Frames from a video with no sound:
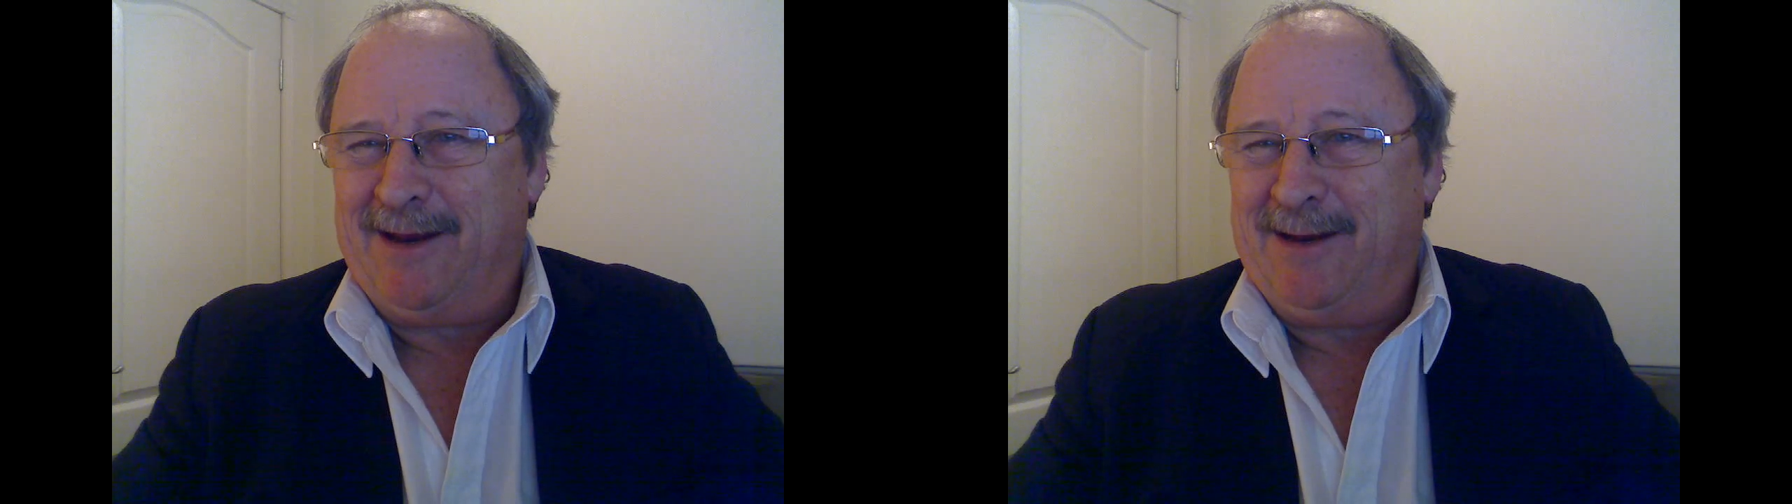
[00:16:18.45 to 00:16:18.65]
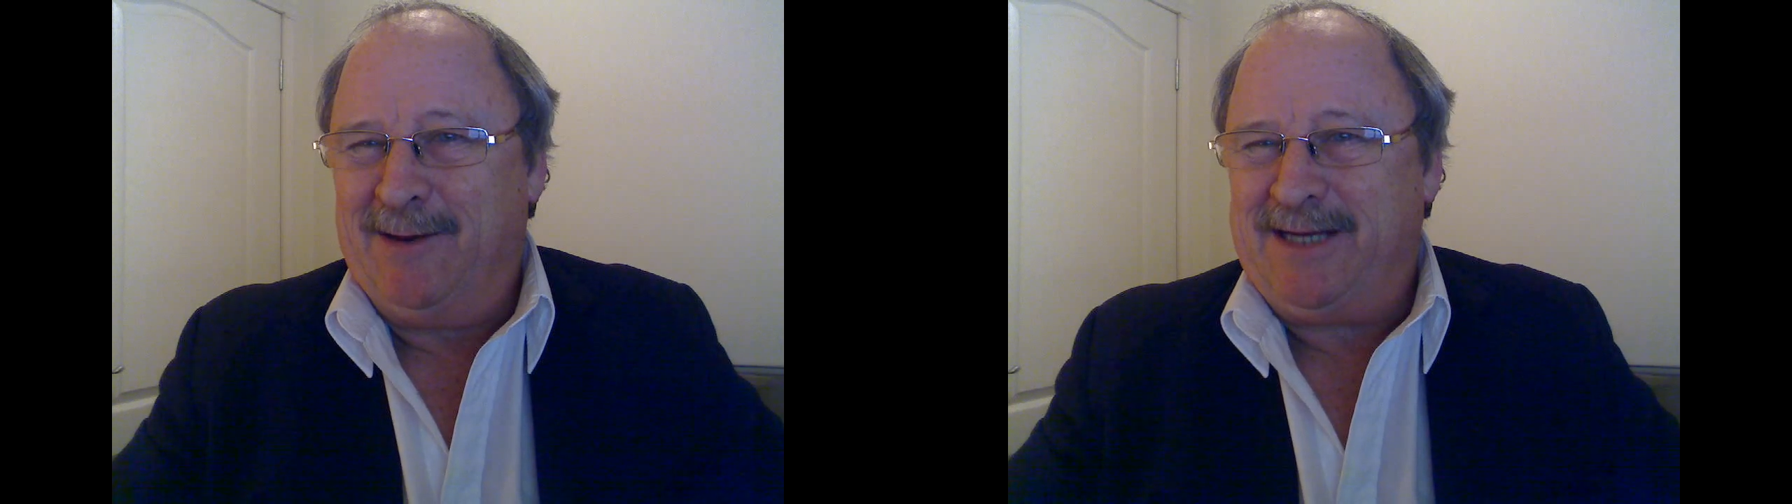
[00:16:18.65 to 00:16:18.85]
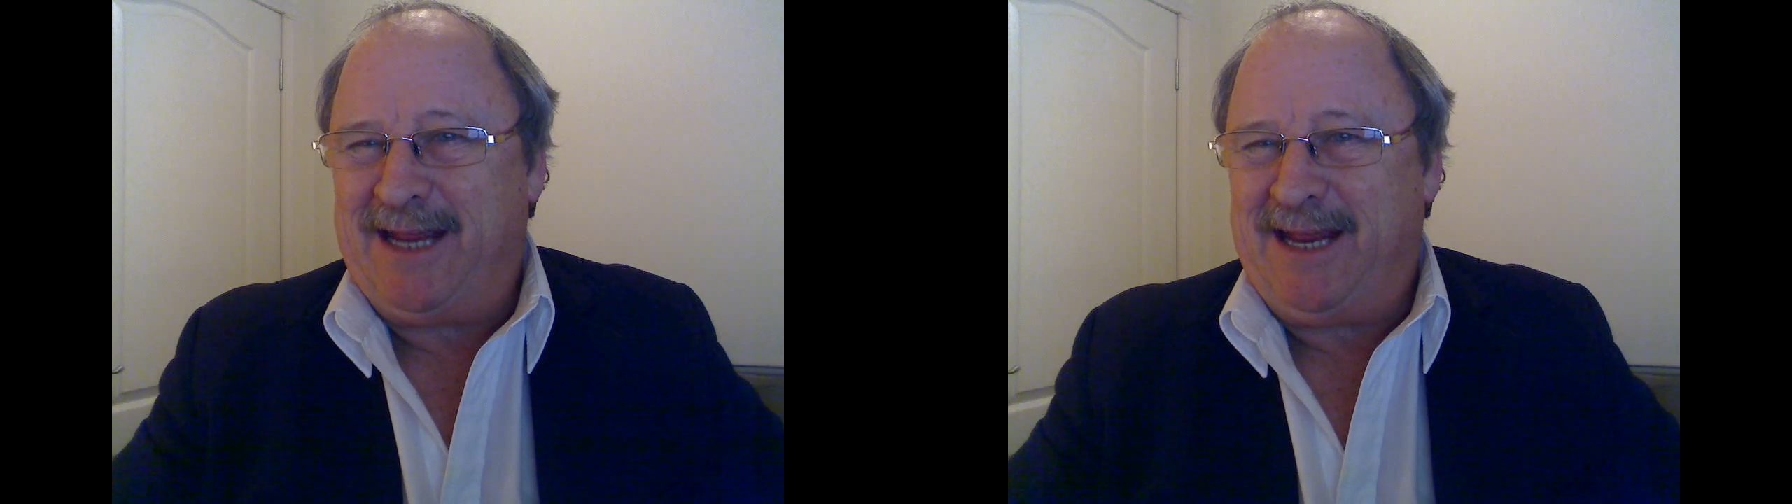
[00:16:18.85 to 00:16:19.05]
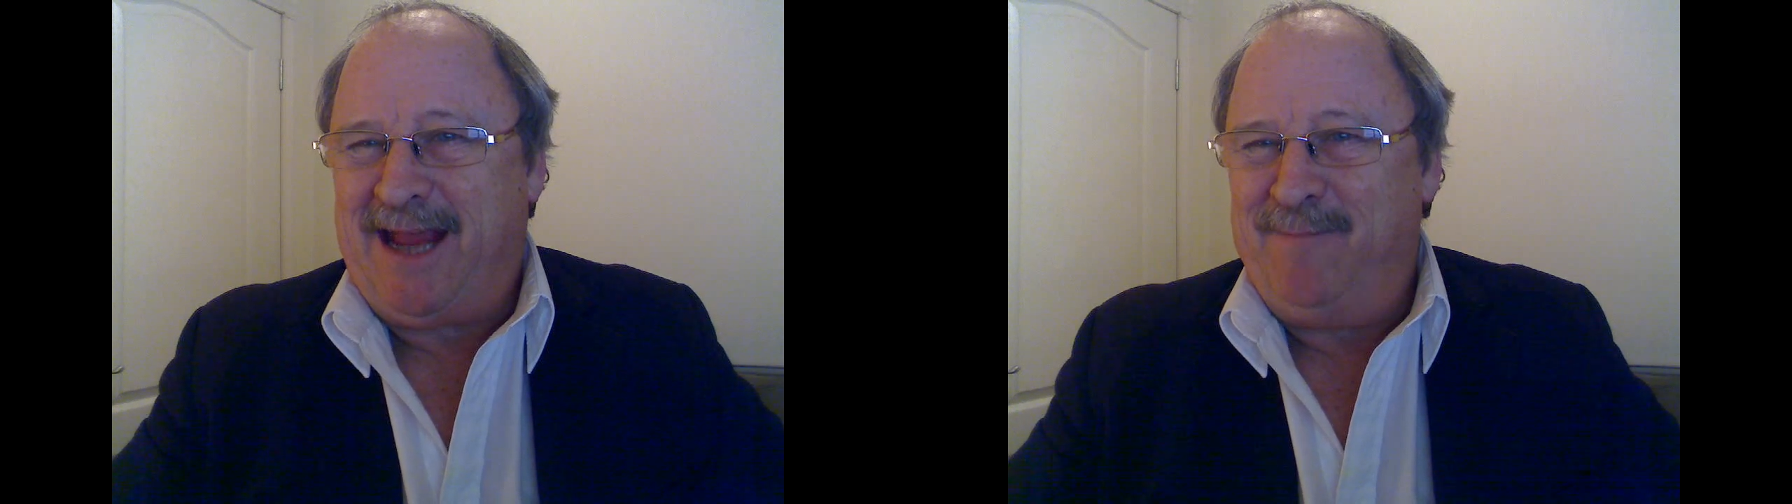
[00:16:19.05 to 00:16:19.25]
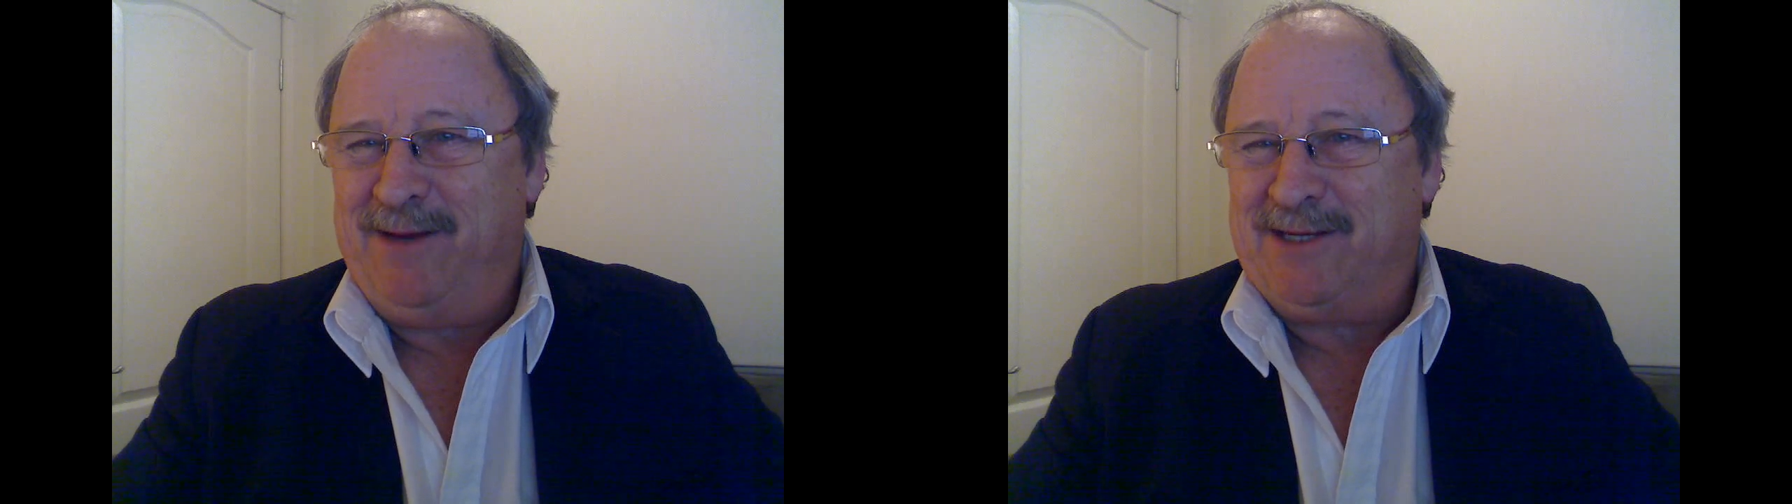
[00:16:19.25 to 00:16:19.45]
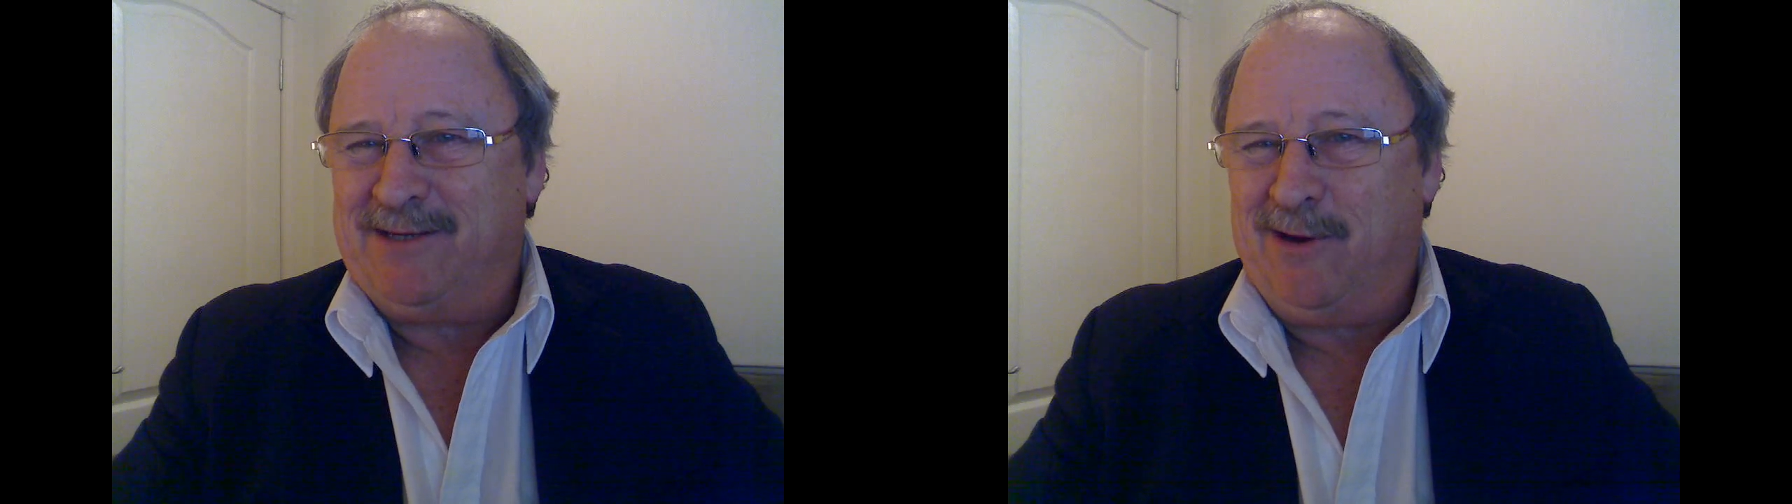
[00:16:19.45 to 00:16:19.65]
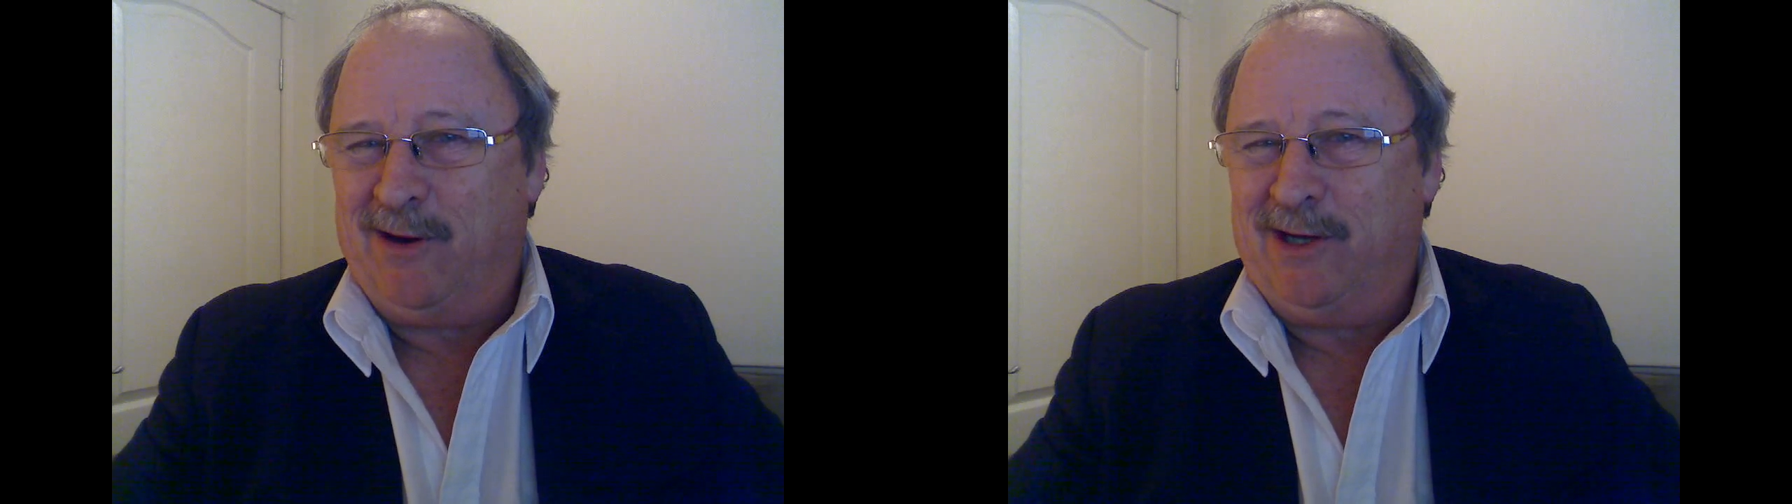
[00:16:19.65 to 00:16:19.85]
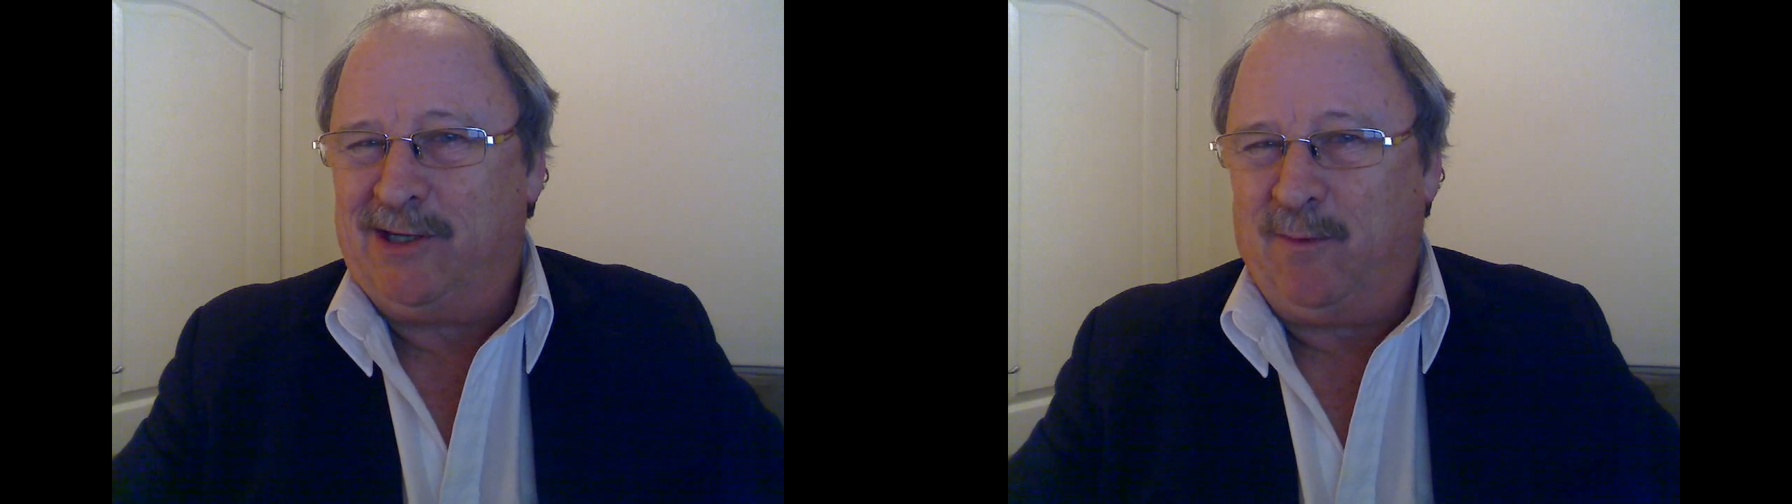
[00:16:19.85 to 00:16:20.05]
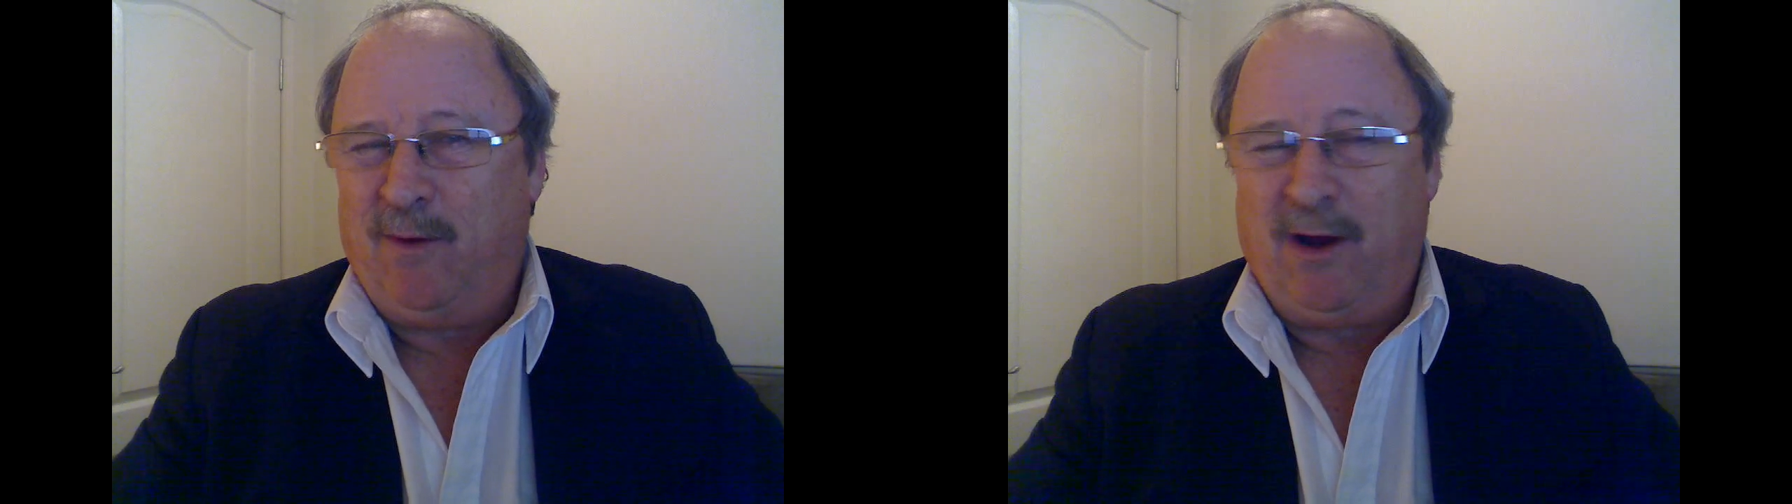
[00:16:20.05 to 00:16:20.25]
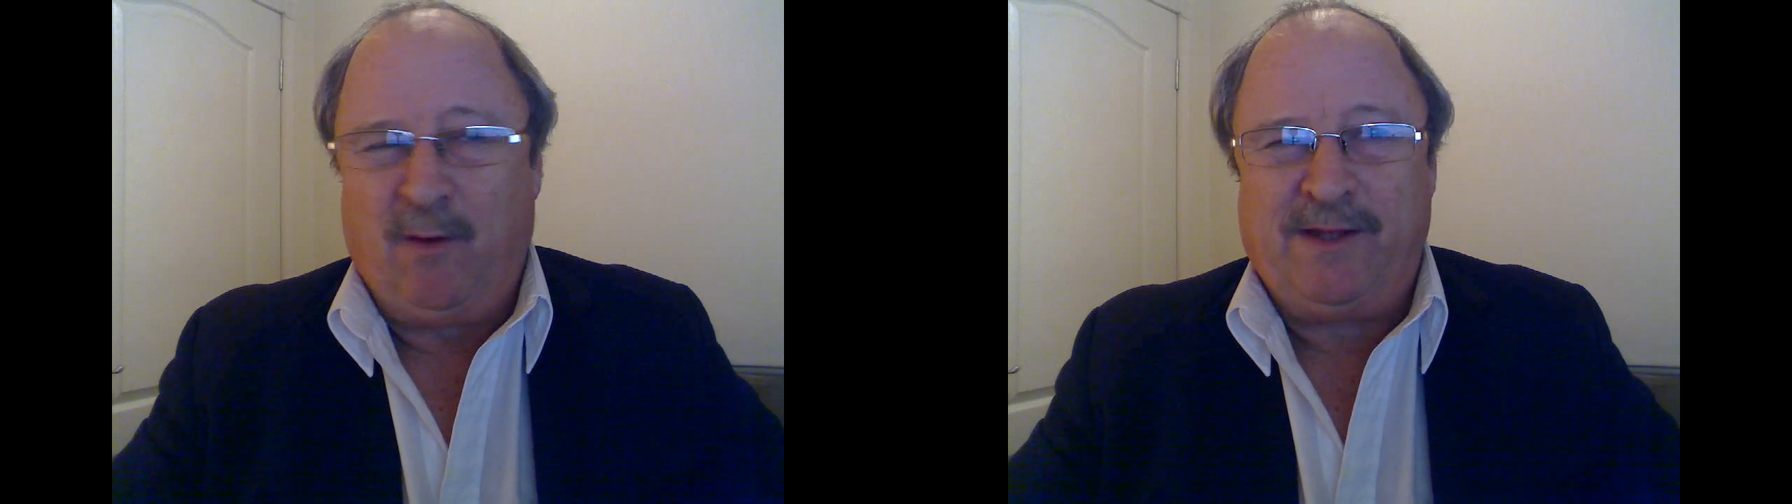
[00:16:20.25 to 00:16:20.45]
it gave me some knowledge to work